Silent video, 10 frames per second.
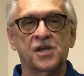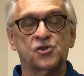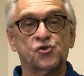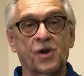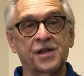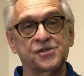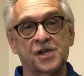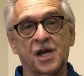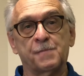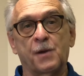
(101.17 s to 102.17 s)
trying to
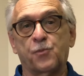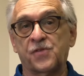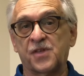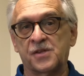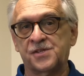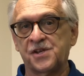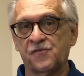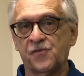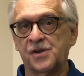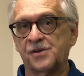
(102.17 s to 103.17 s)
come up with
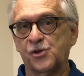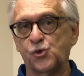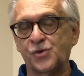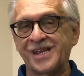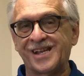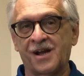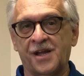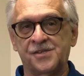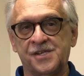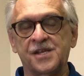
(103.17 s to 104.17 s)
different, unique
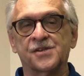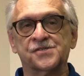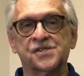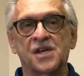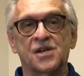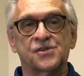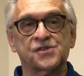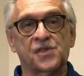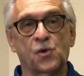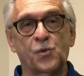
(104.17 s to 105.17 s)
ideas
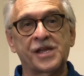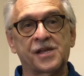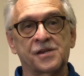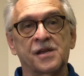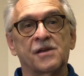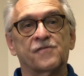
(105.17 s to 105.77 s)
so that we can,